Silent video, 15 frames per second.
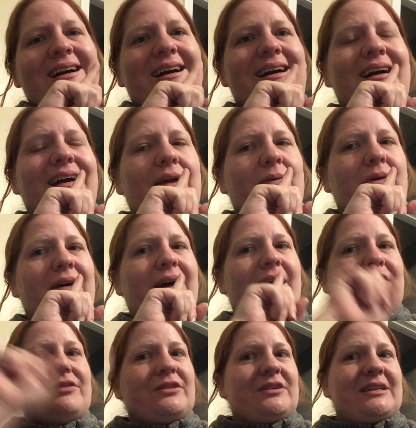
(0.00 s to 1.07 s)
I will
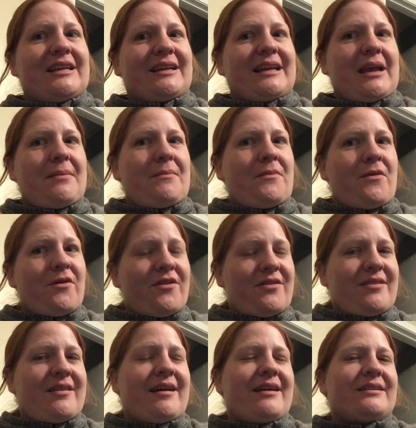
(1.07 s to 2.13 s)
have to dedicate more of
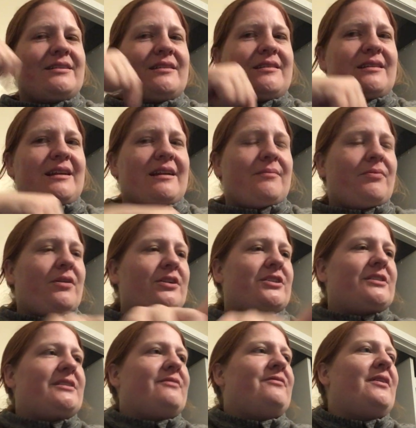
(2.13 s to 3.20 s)
that to the
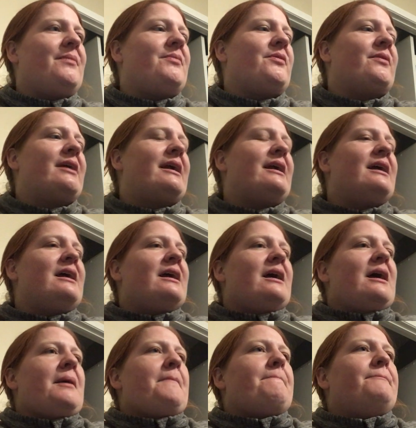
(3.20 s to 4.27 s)
project in February.
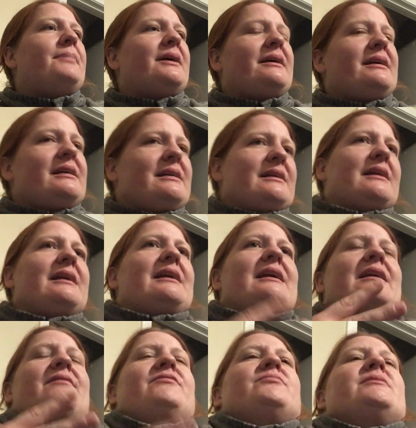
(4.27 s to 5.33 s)
But it, it
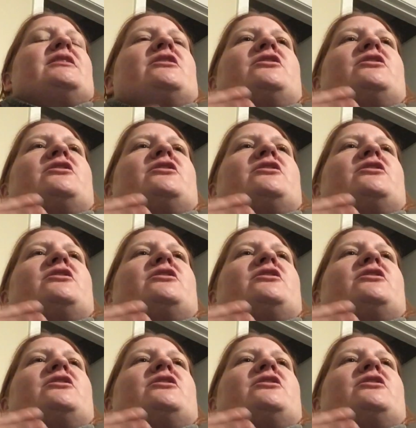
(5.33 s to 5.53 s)
gives me a